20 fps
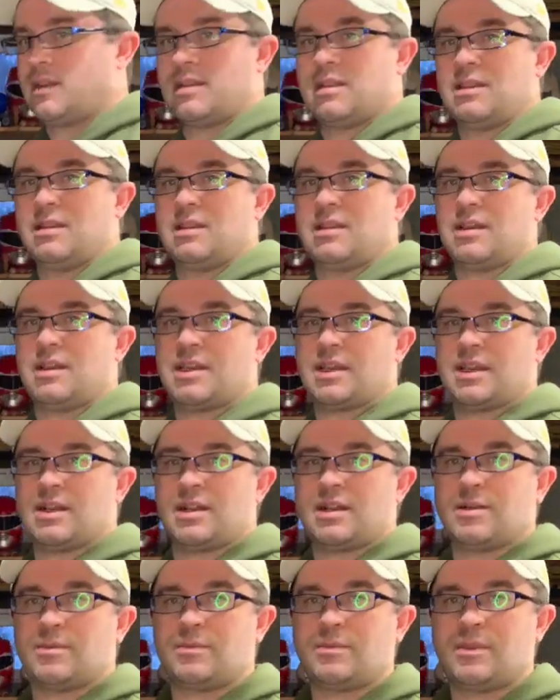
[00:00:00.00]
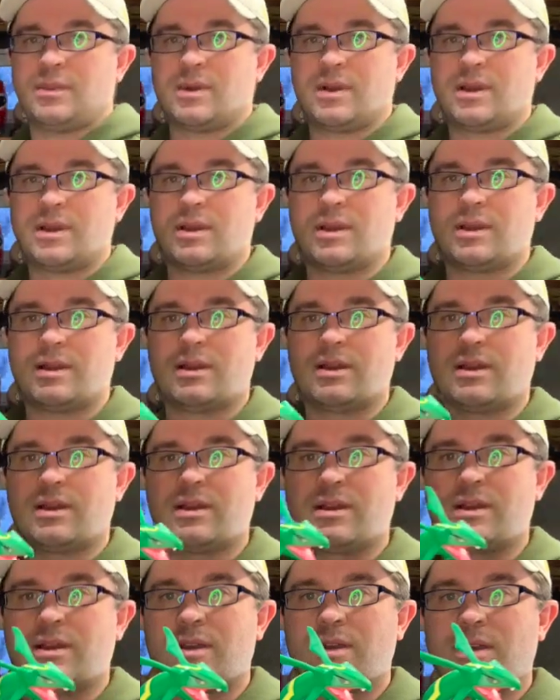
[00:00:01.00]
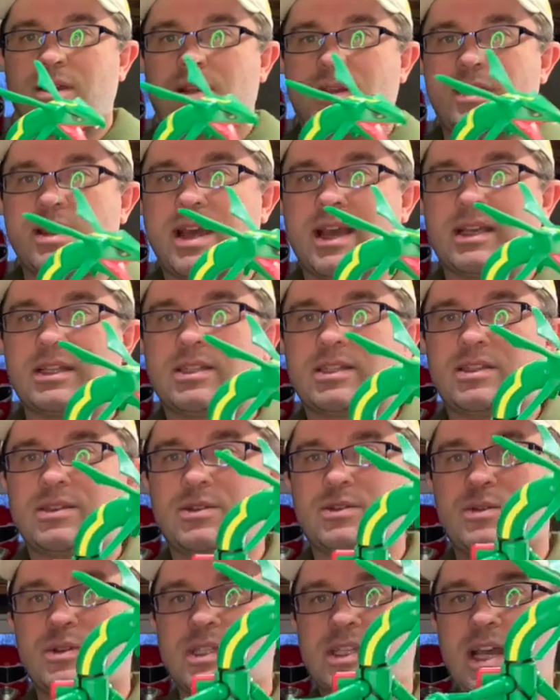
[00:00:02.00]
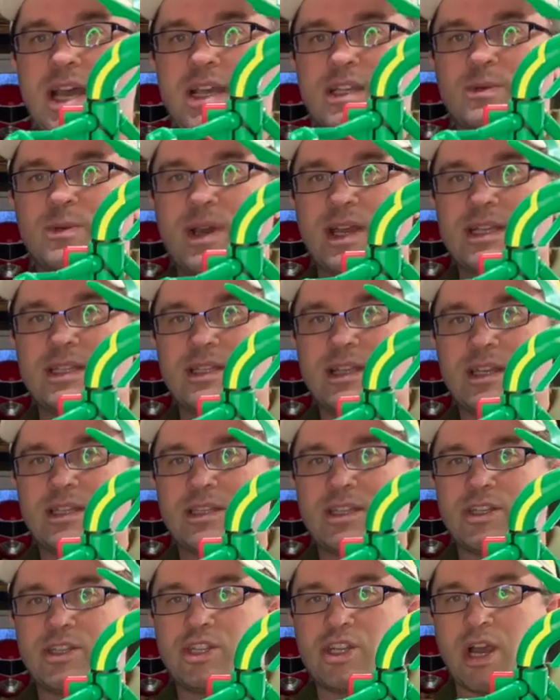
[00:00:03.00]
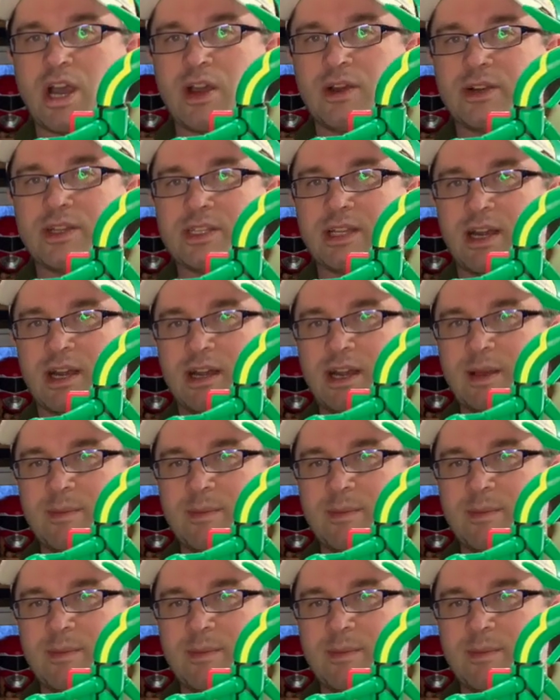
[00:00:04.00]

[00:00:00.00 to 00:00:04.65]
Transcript: Look at him next to, size-wise, next to Charizard.